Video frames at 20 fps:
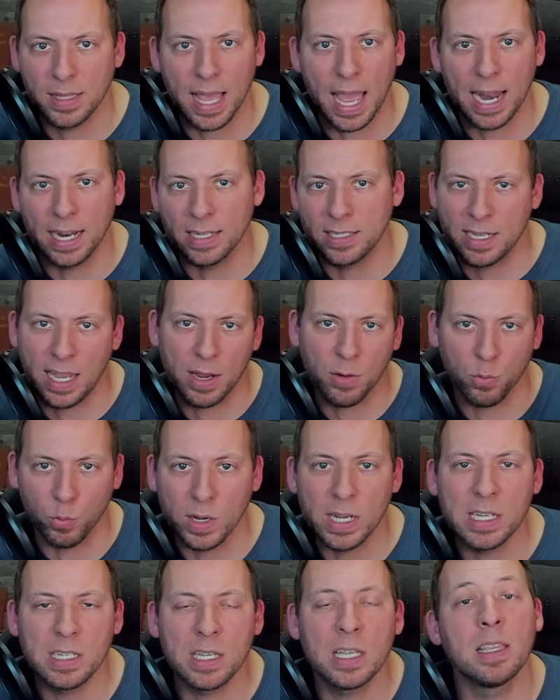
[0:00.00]
that it's a
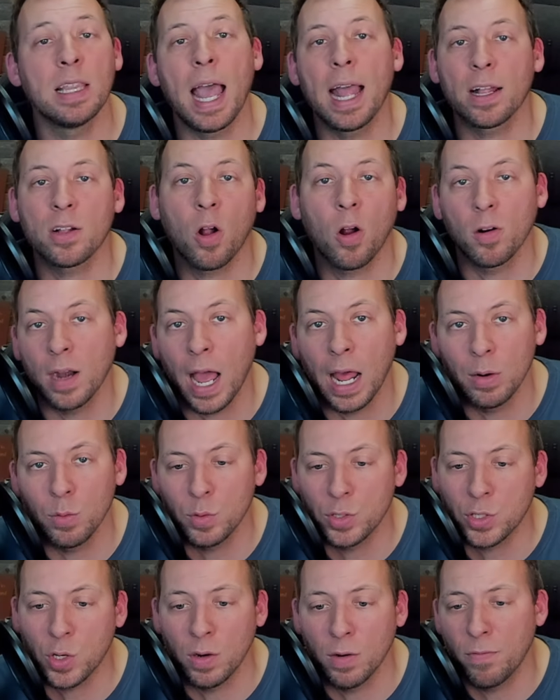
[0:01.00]
reason that Cardano
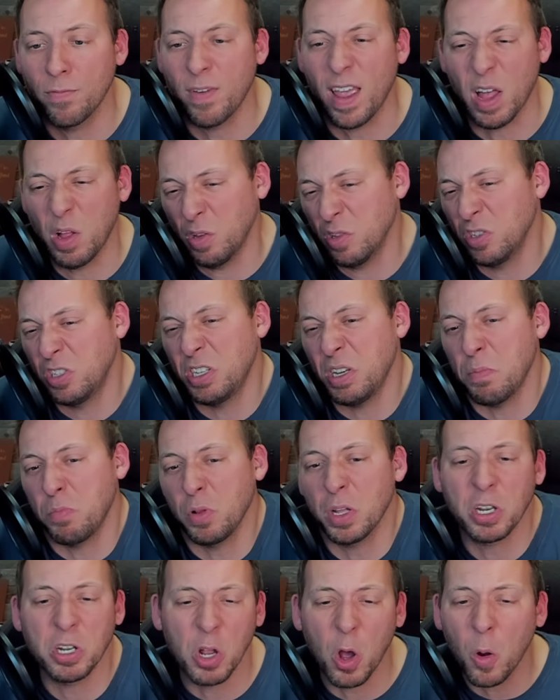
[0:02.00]
is going to fail, and
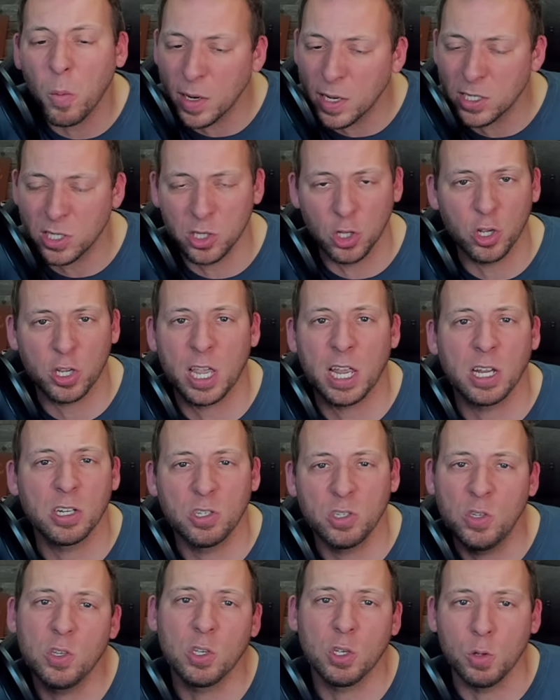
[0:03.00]
simply nobody's looking
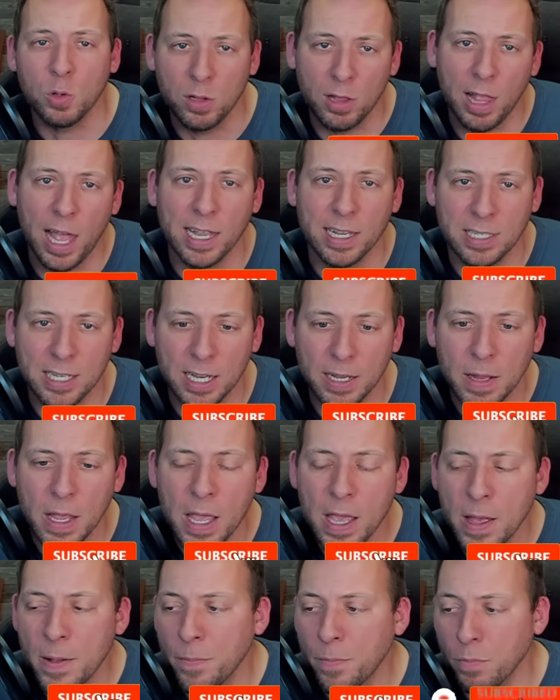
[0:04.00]
to utilize it
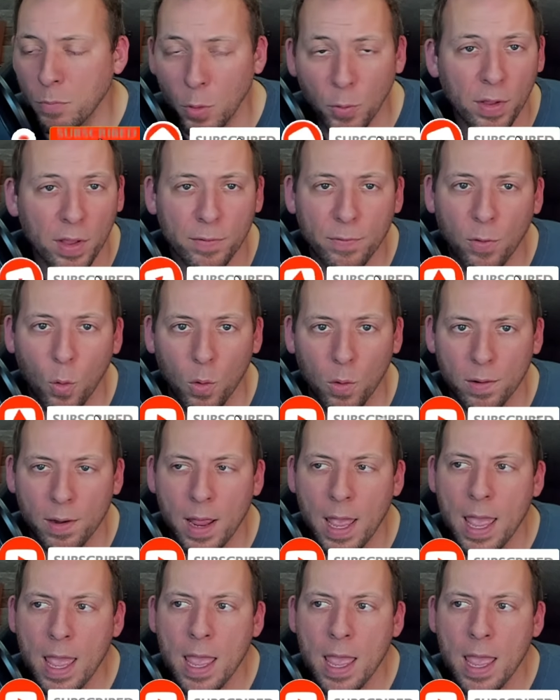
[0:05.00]
moving forward.